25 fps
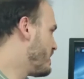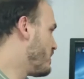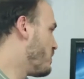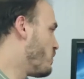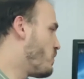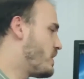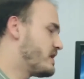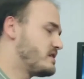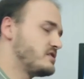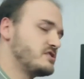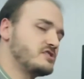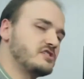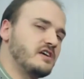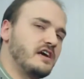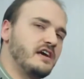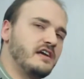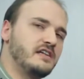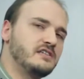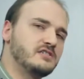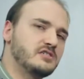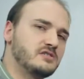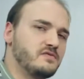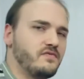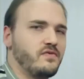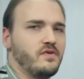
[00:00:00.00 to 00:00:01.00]
what
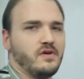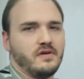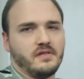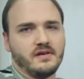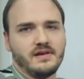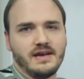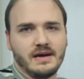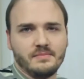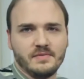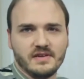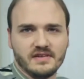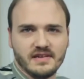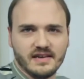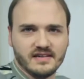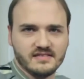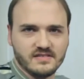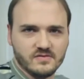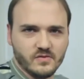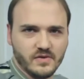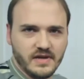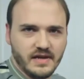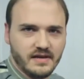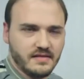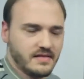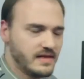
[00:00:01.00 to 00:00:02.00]
change for the coming next
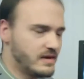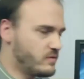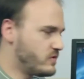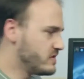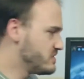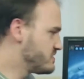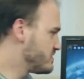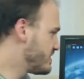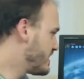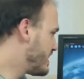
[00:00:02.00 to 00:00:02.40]
week they want to